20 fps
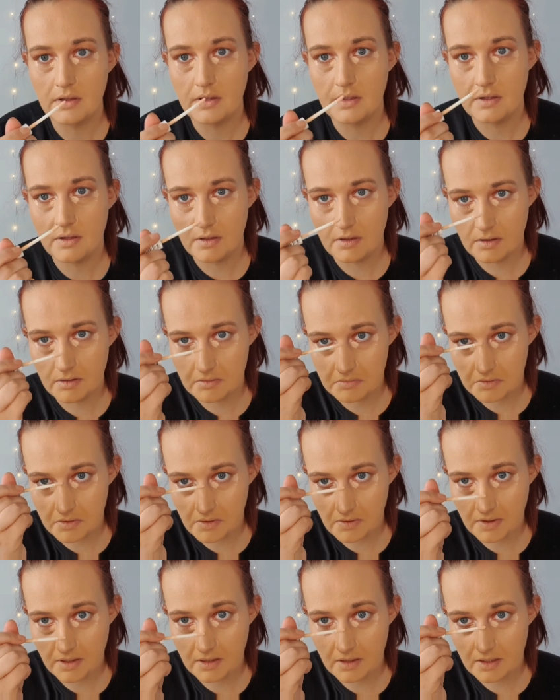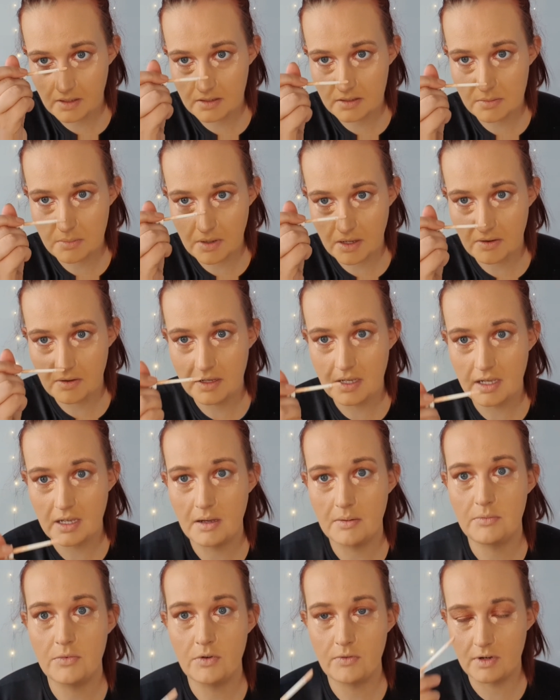and I think that's about it.
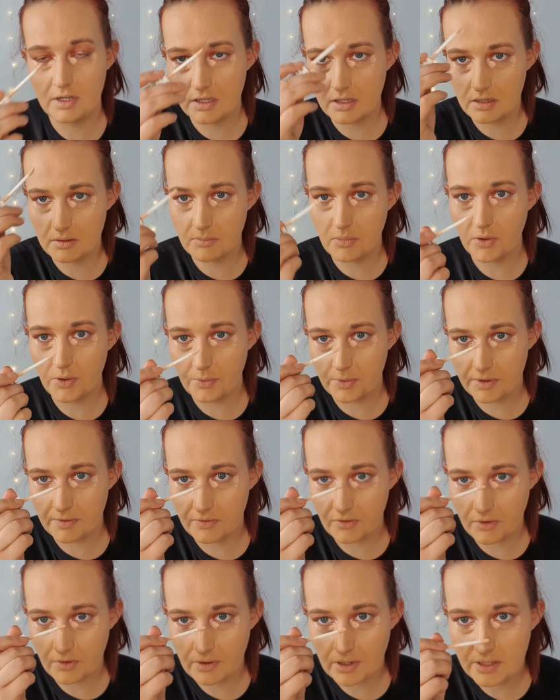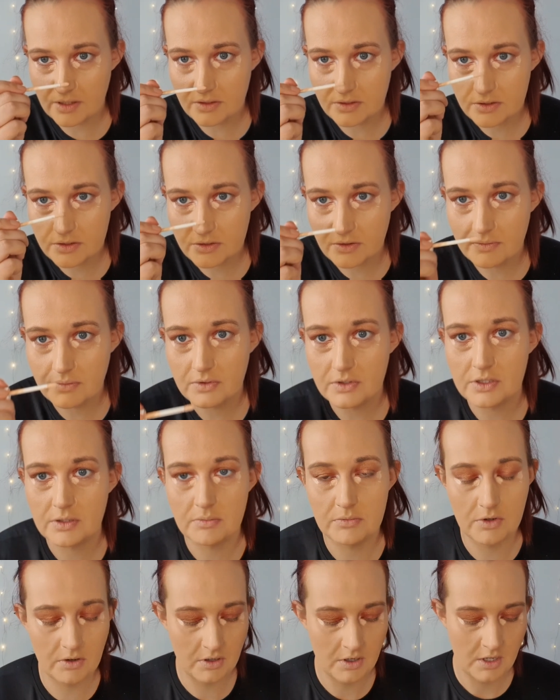I'm not really going to bother with the forehead and stuff because I'm
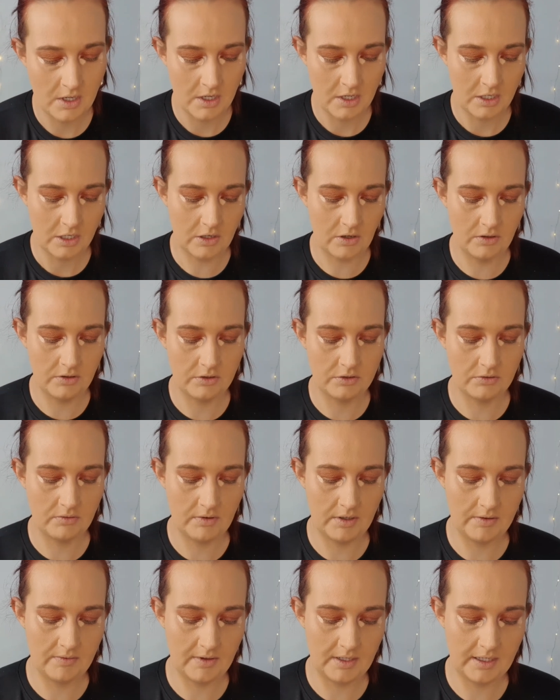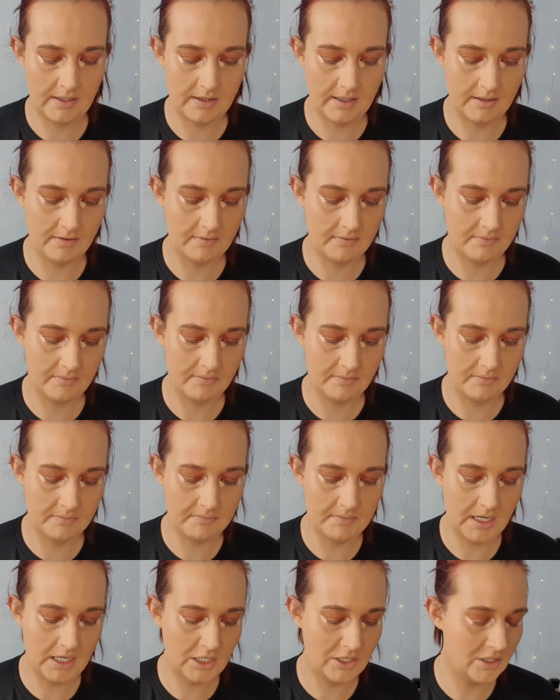not contouring or anything
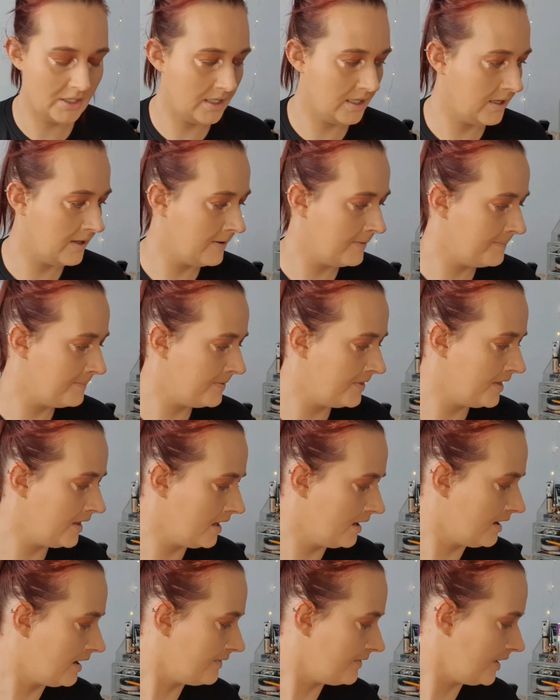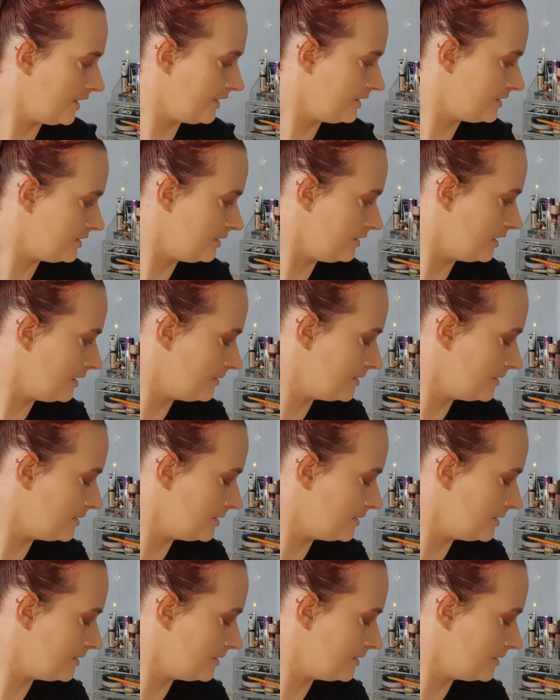majorly. I don't have anything to do that